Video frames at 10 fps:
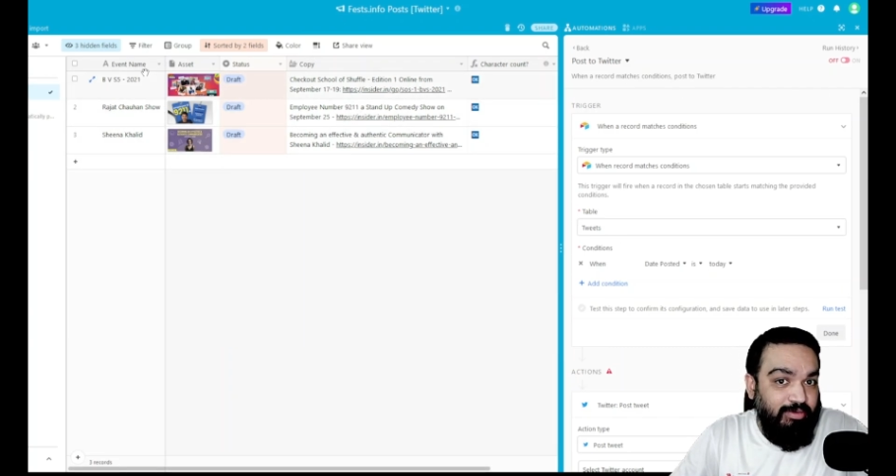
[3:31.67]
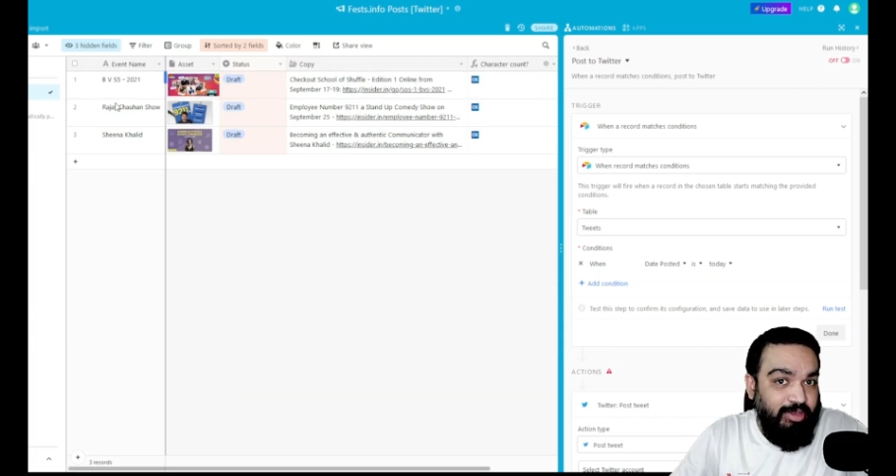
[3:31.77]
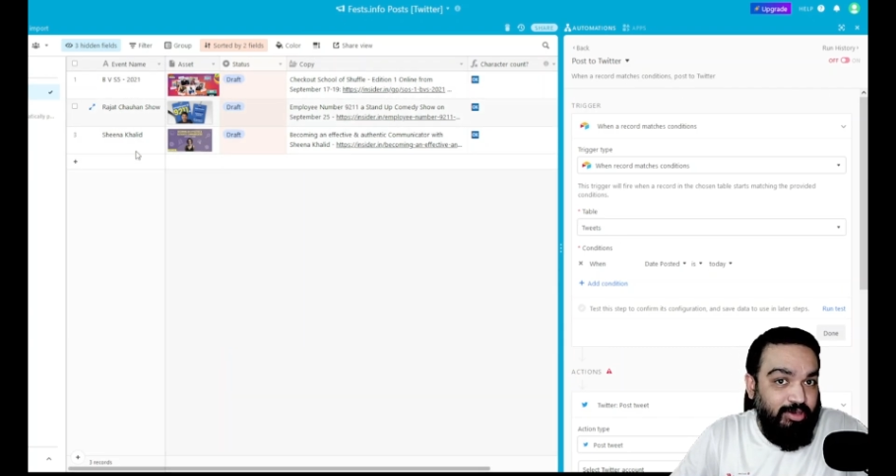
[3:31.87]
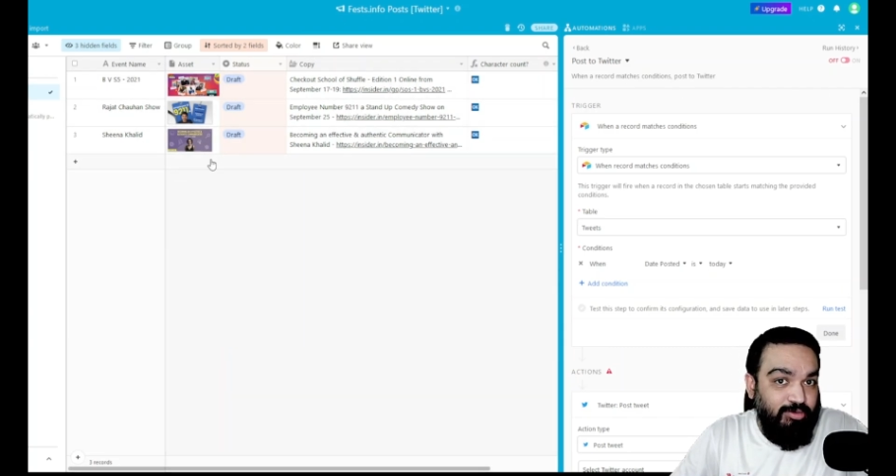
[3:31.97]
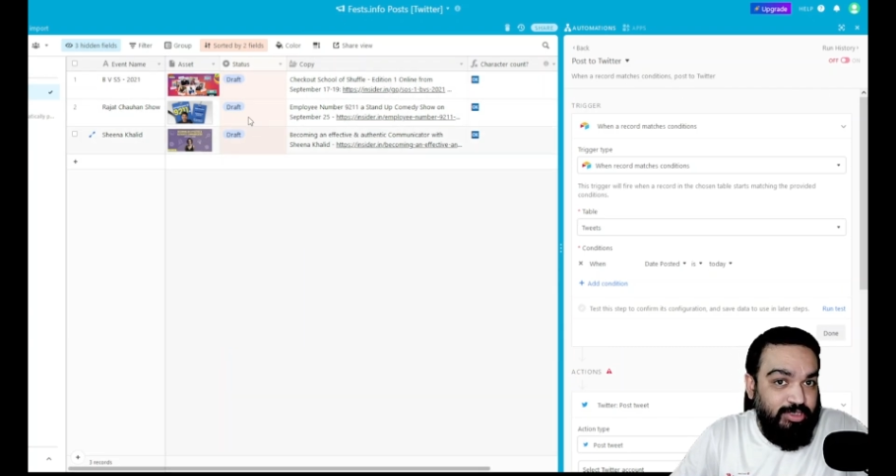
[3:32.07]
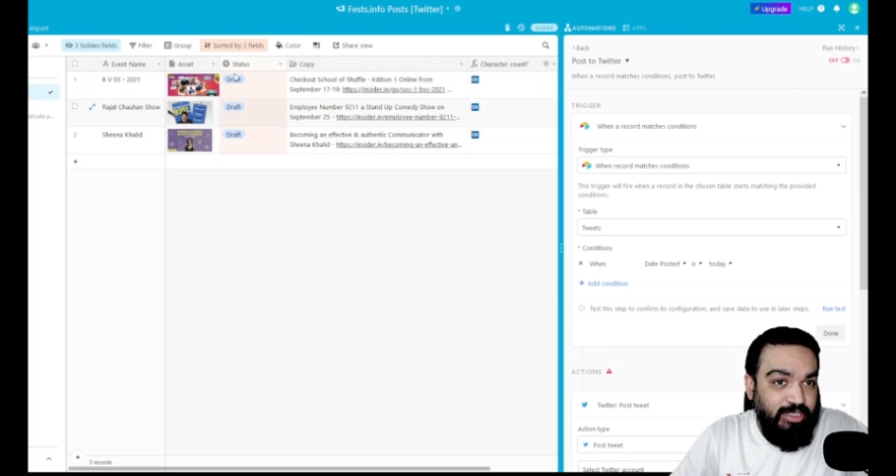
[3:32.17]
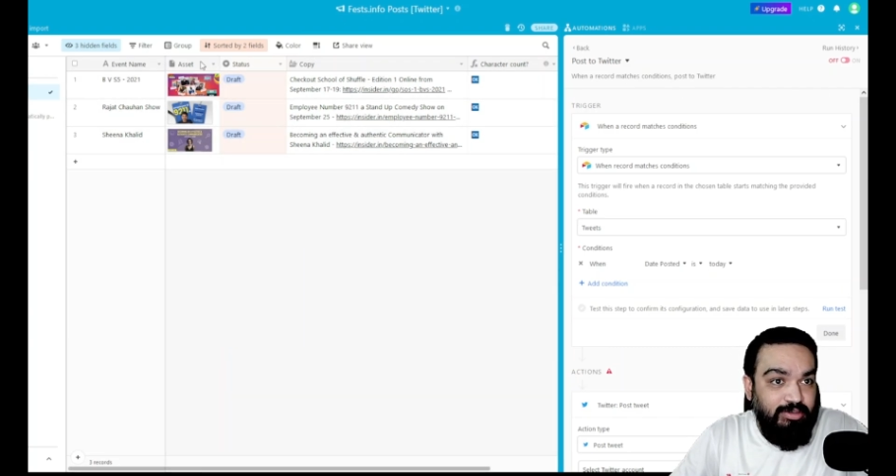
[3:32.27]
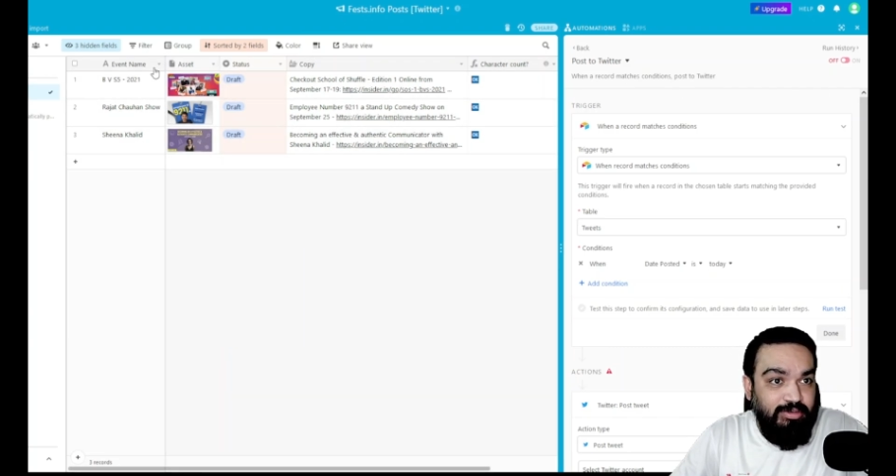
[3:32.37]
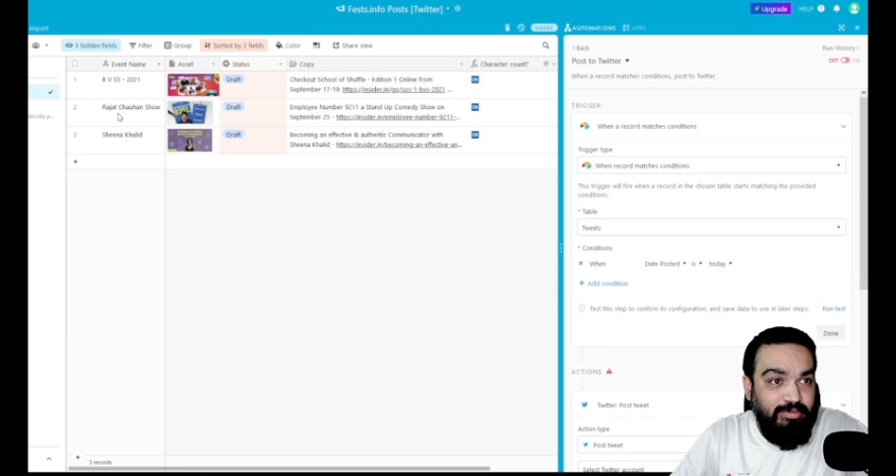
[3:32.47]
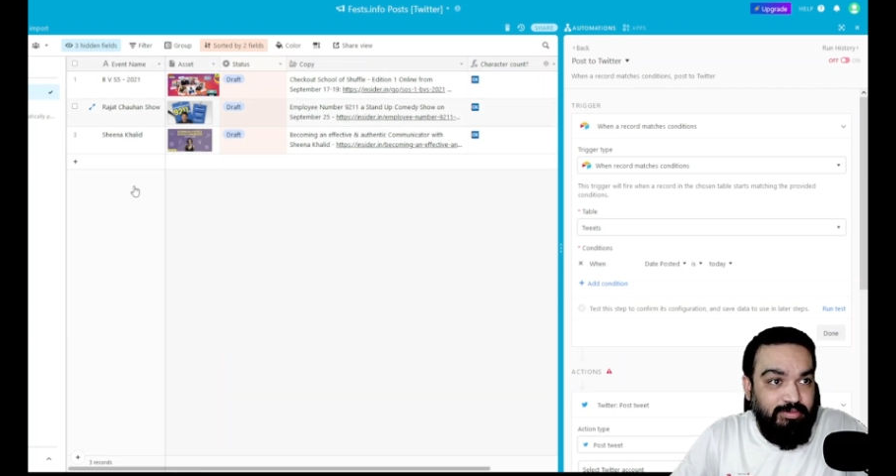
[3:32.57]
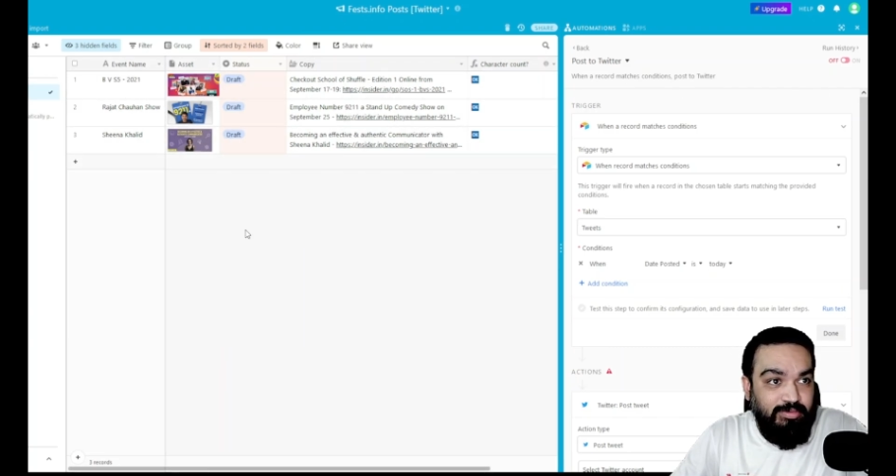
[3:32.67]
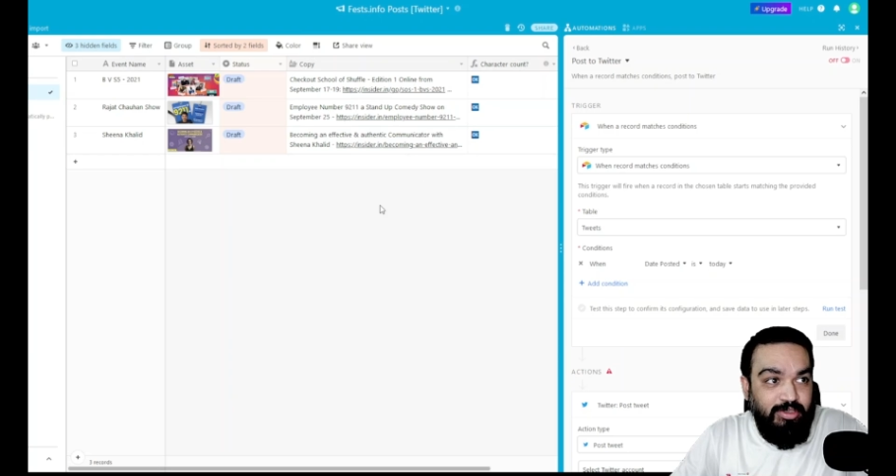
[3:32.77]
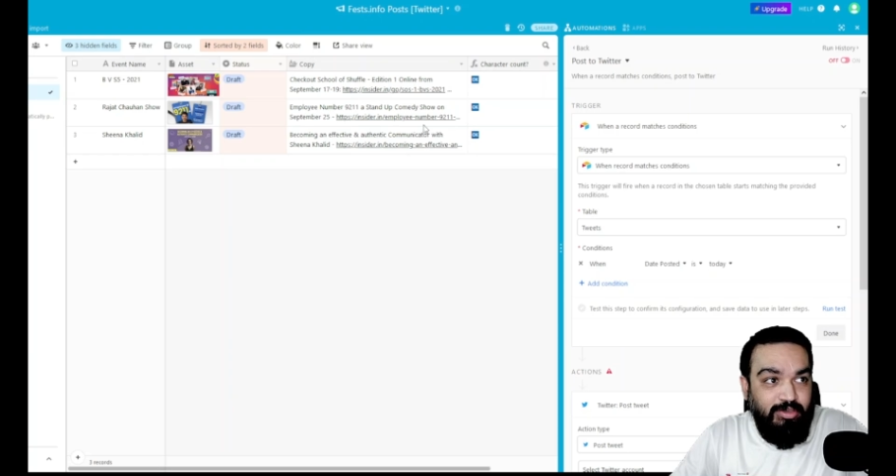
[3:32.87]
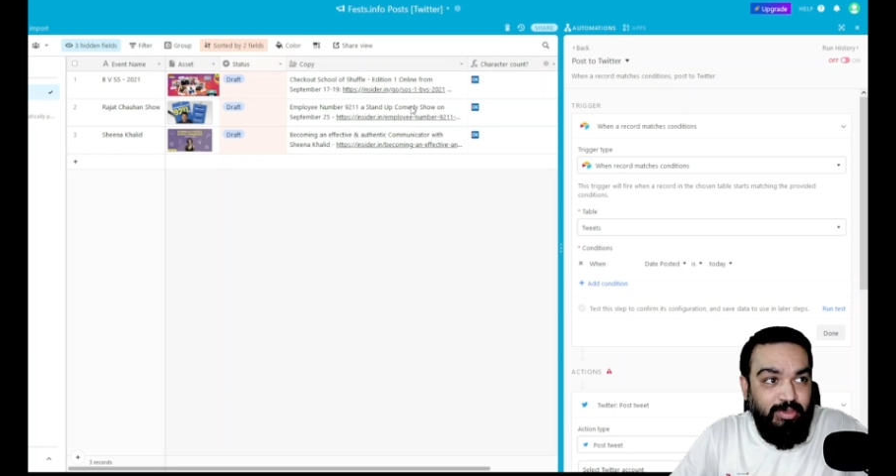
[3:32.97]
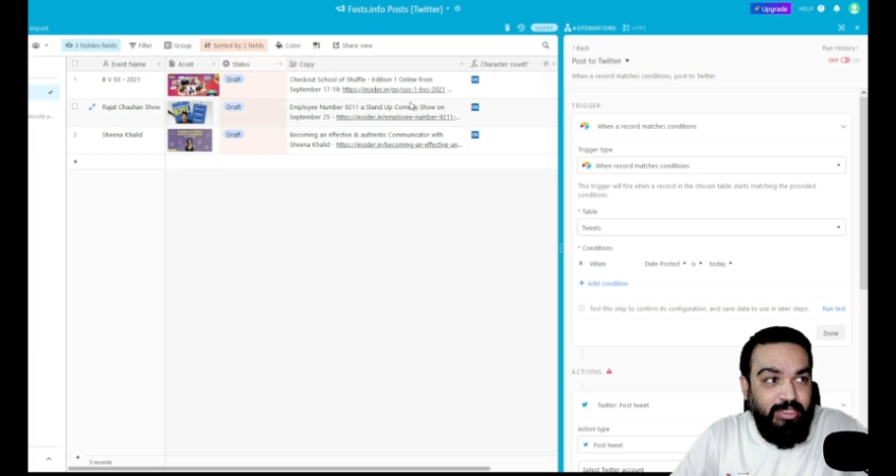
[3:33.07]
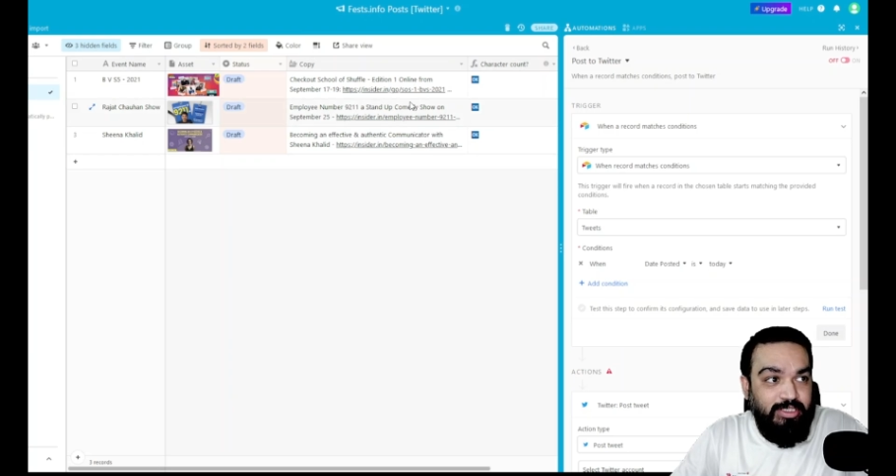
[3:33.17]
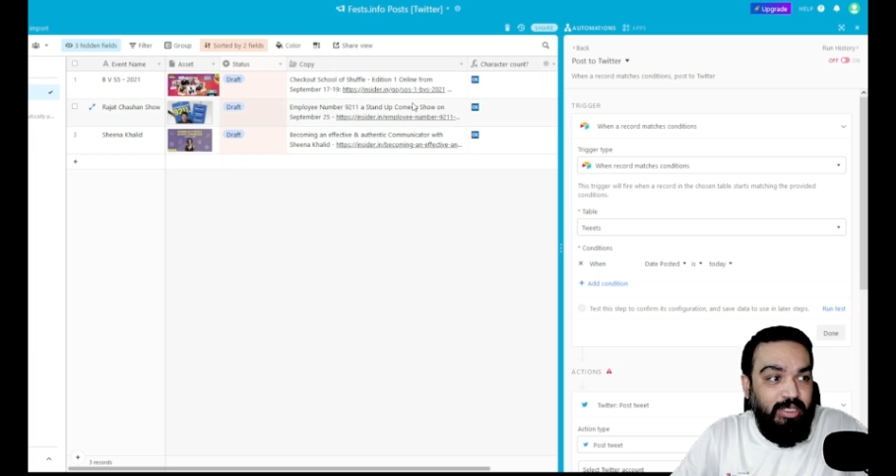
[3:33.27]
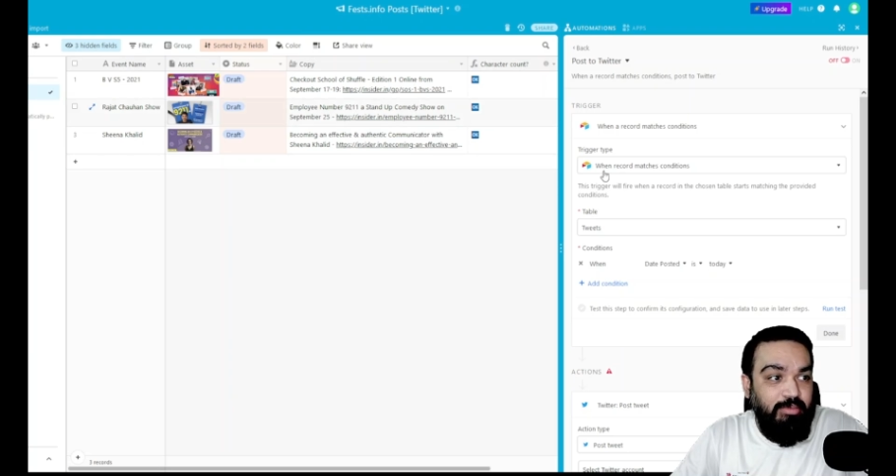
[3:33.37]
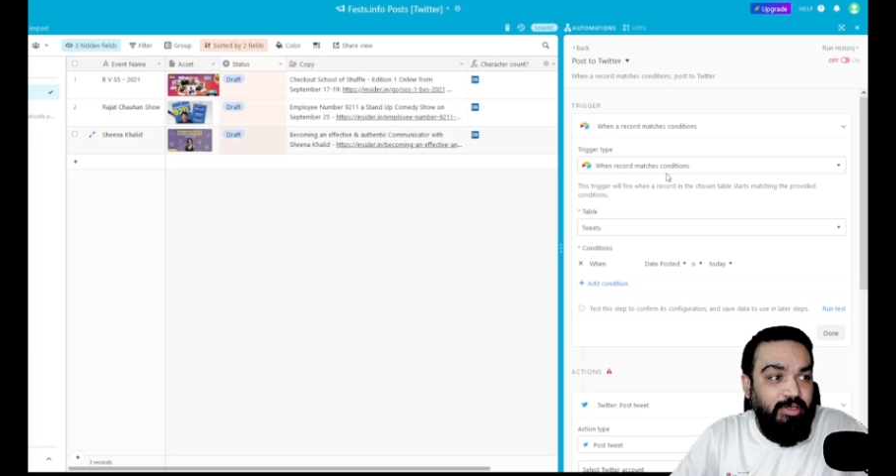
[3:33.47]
using, the tweets table.